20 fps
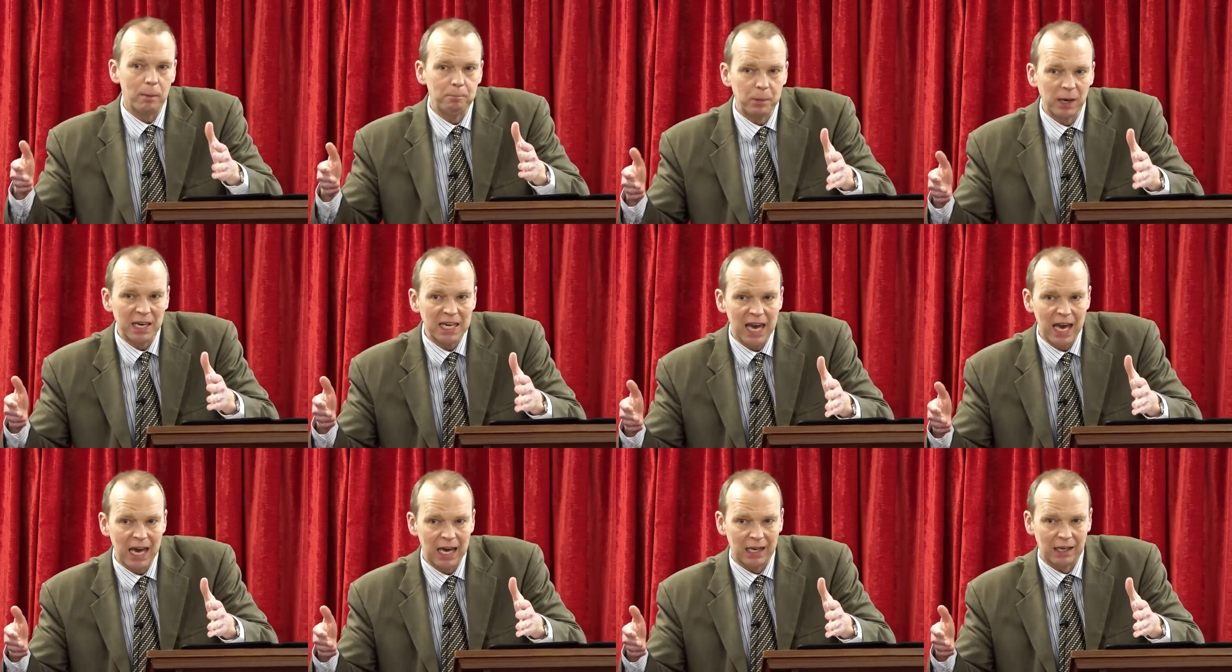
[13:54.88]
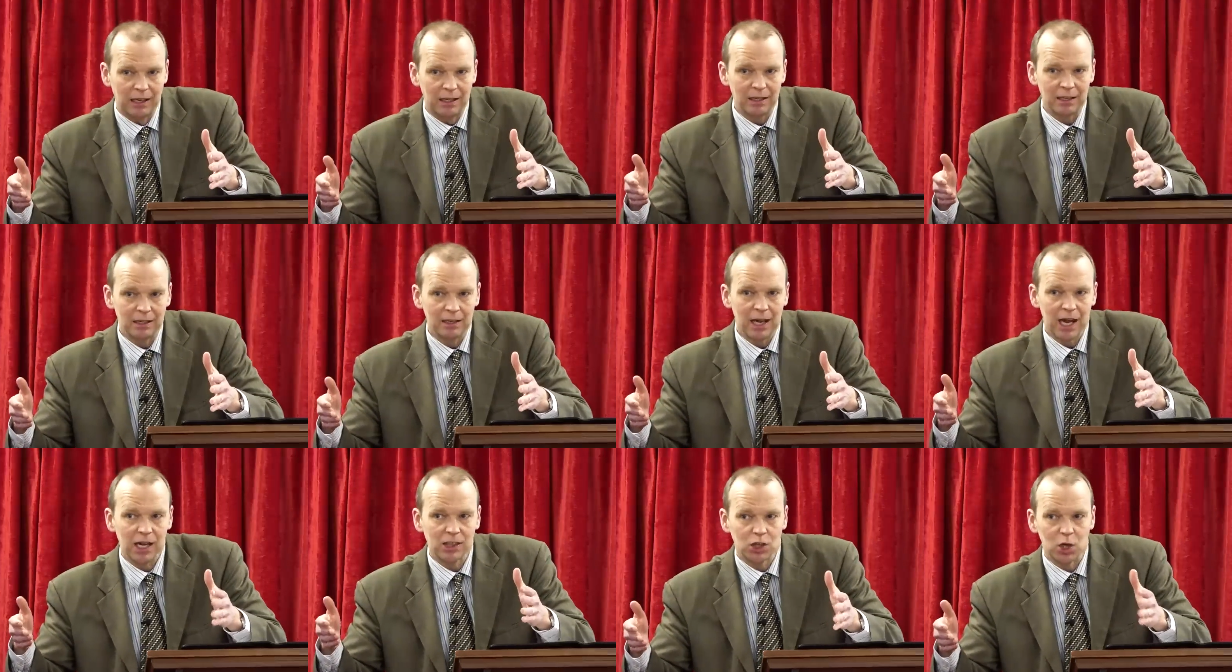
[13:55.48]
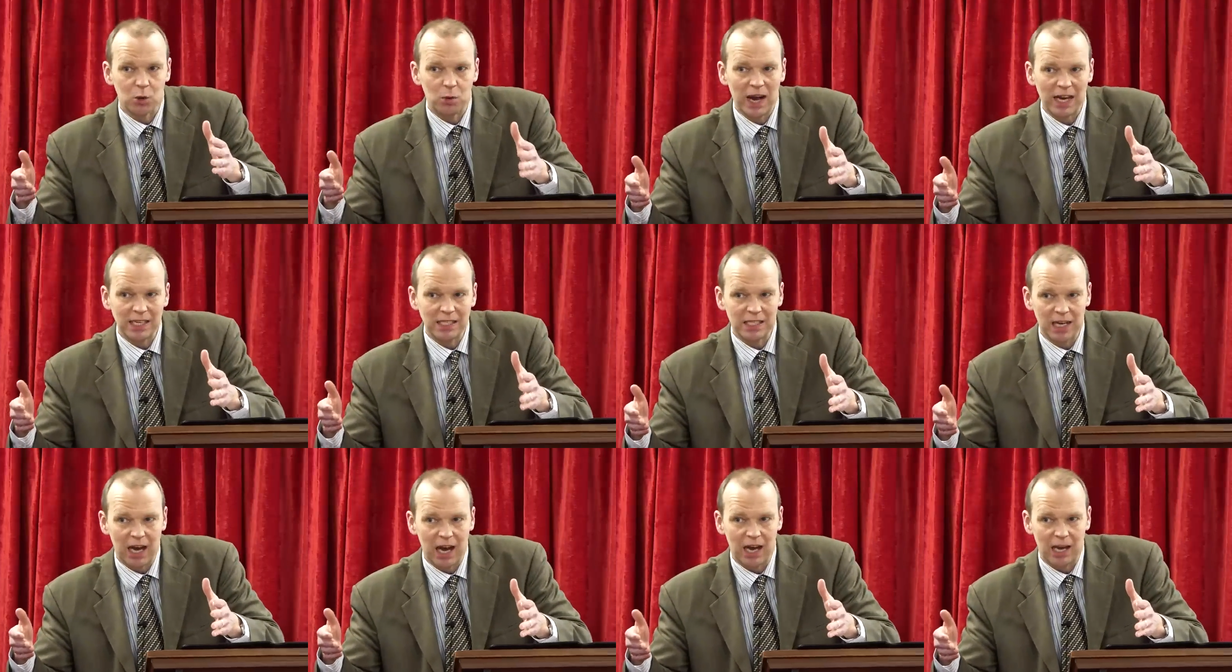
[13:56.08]
up again at the
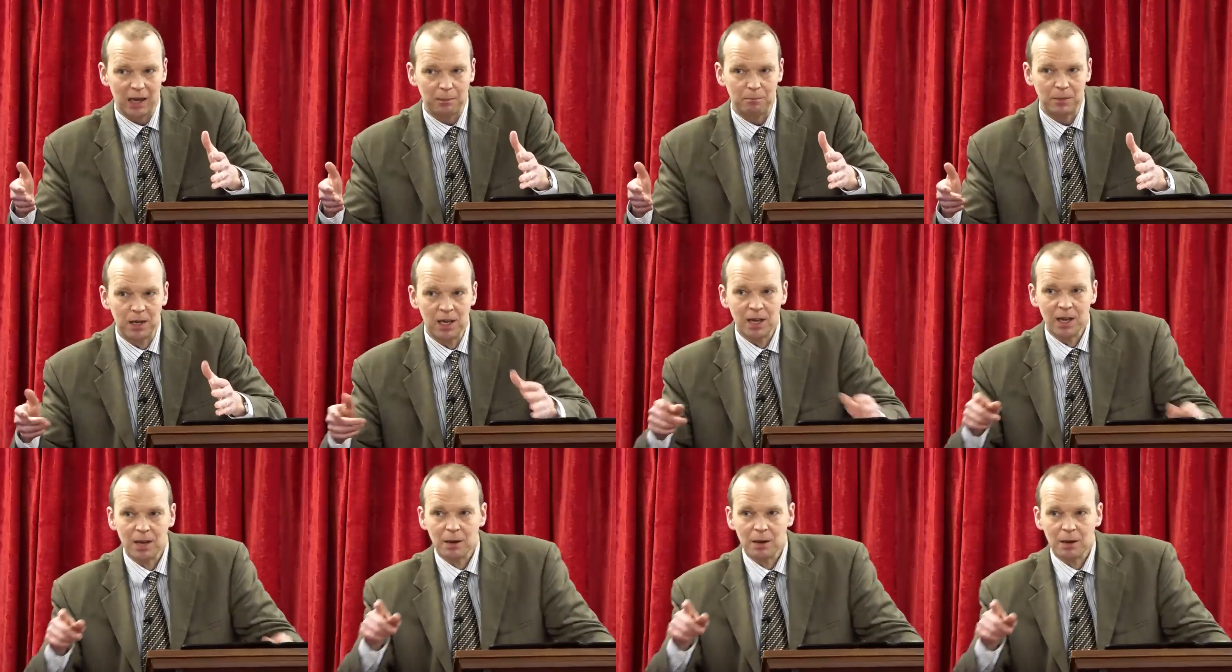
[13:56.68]
right time.